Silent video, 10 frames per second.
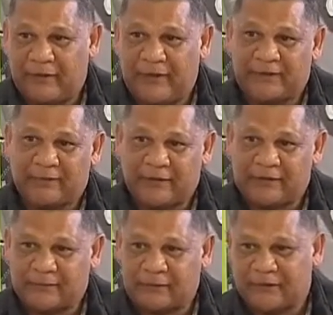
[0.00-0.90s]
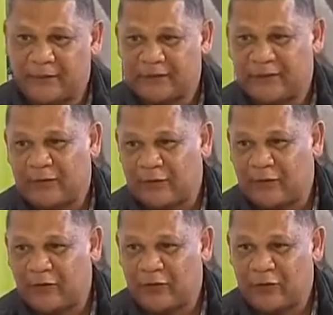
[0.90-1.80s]
ex-principal, the principal of
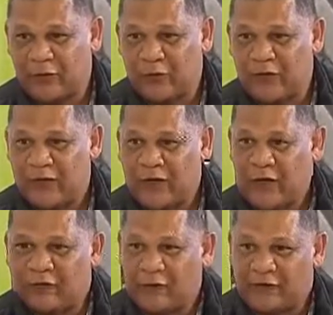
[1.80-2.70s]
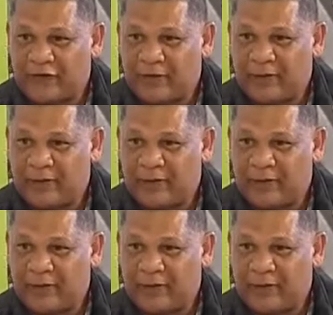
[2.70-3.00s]
Oval North, was very